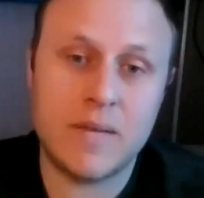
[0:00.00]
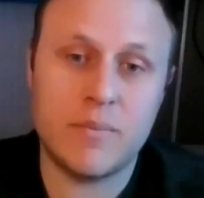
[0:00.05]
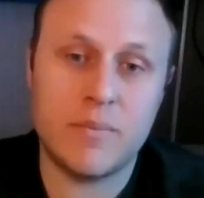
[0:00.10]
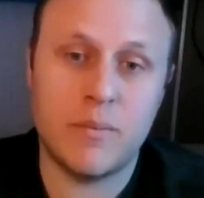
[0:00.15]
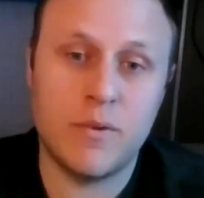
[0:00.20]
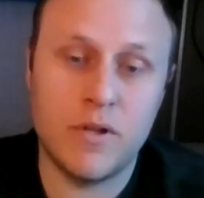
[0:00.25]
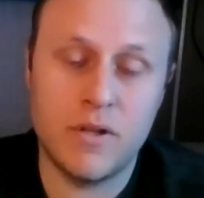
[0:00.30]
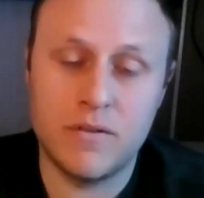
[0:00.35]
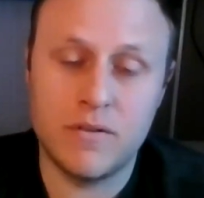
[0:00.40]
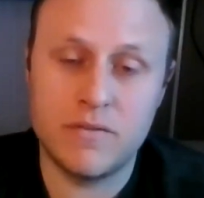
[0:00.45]
and
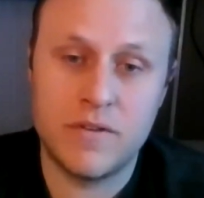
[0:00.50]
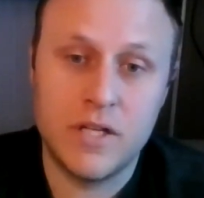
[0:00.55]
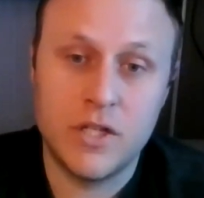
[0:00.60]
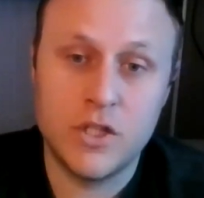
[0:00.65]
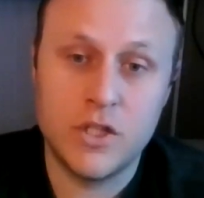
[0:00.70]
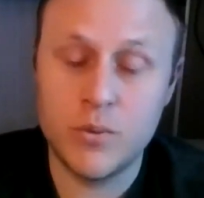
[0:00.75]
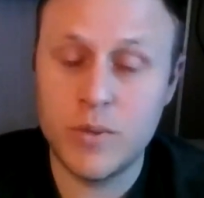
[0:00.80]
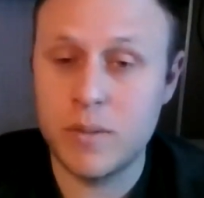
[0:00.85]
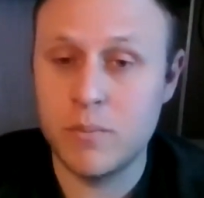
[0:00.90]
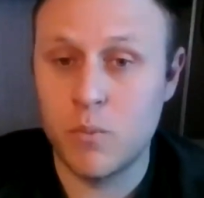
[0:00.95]
who's
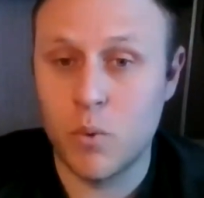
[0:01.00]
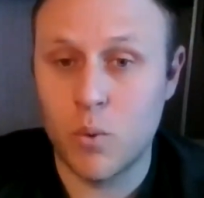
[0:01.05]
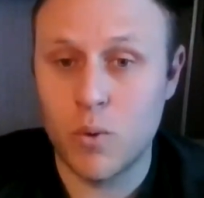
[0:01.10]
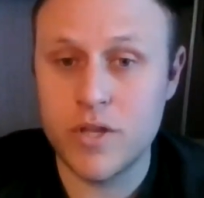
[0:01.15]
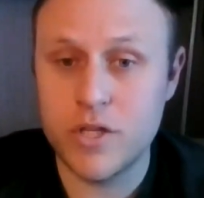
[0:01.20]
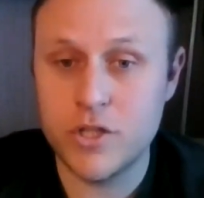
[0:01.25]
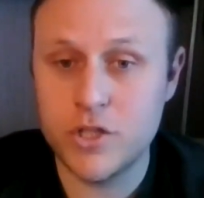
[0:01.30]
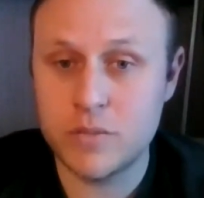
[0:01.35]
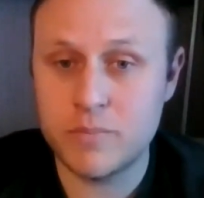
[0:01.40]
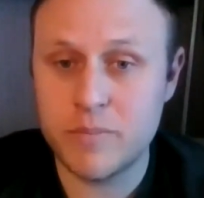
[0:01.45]
capable of
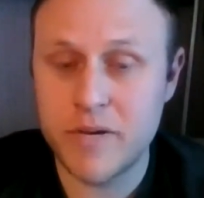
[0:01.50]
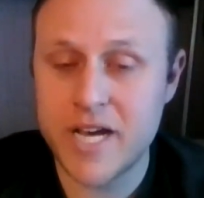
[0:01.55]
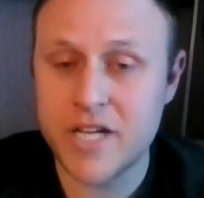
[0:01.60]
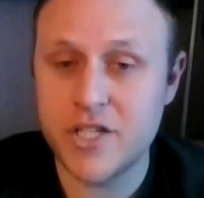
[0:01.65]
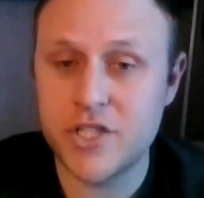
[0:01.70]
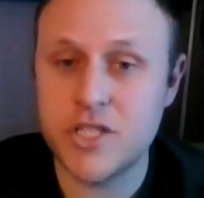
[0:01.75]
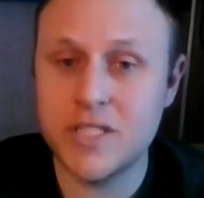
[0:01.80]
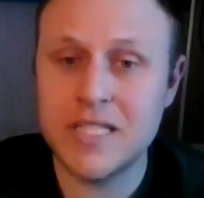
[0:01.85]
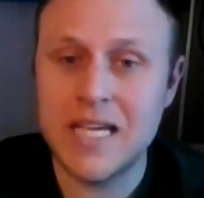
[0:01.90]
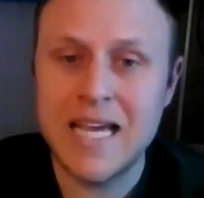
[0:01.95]
doing more than
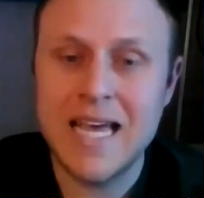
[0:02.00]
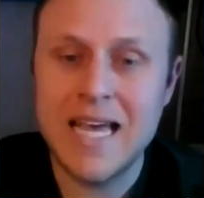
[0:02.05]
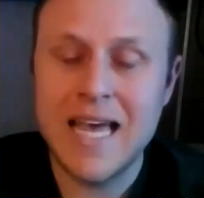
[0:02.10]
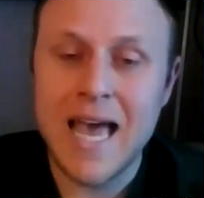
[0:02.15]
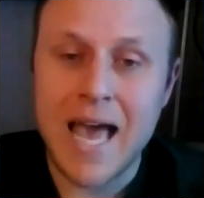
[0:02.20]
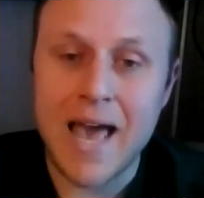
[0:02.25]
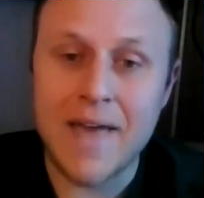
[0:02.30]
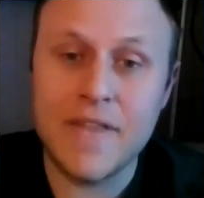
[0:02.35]
just patches.